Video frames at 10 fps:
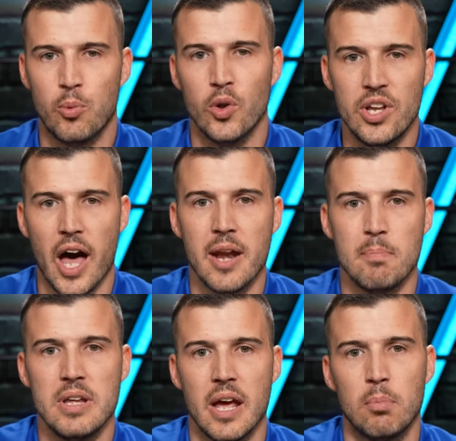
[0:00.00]
will
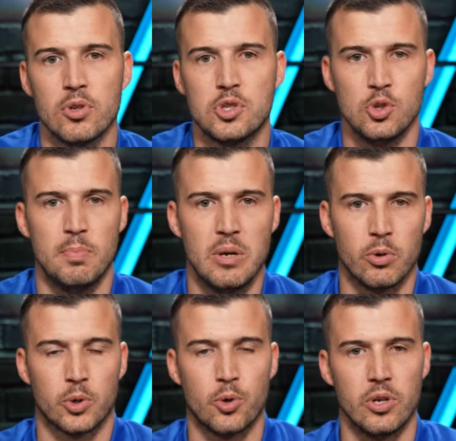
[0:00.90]
not be able to be
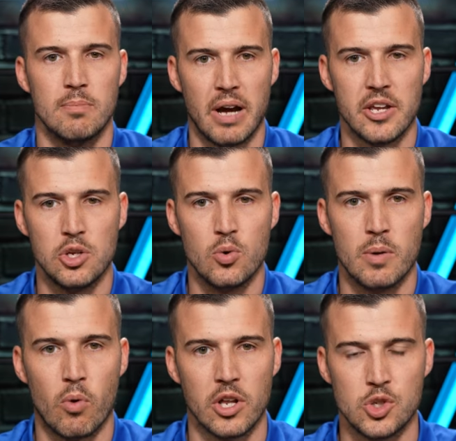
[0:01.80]
recruited by you
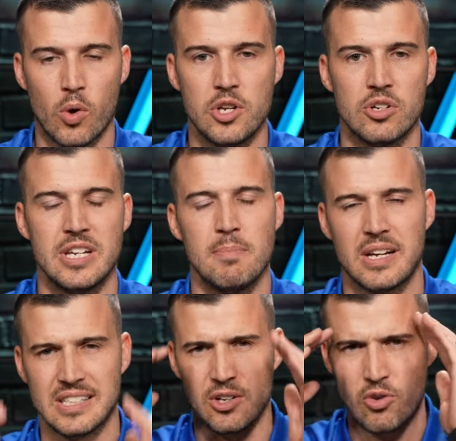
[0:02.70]
and want to join your team
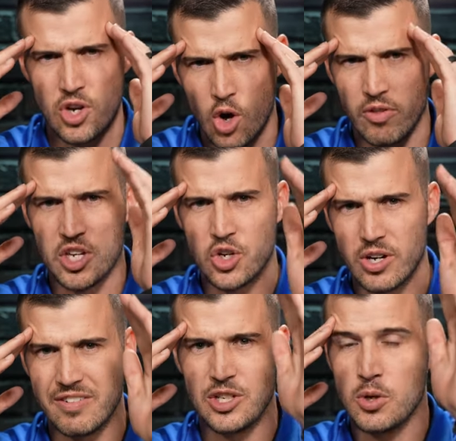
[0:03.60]
because they don't know that you
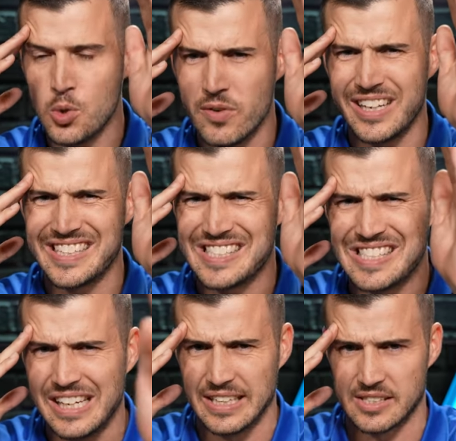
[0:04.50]
even
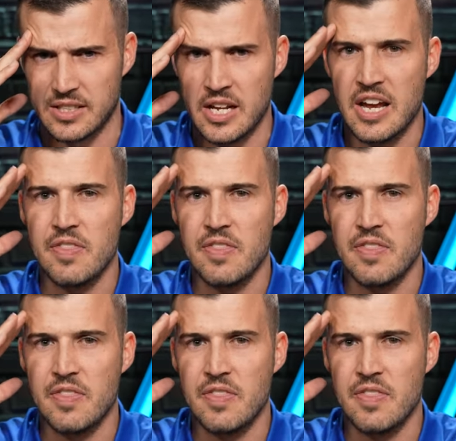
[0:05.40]
exist.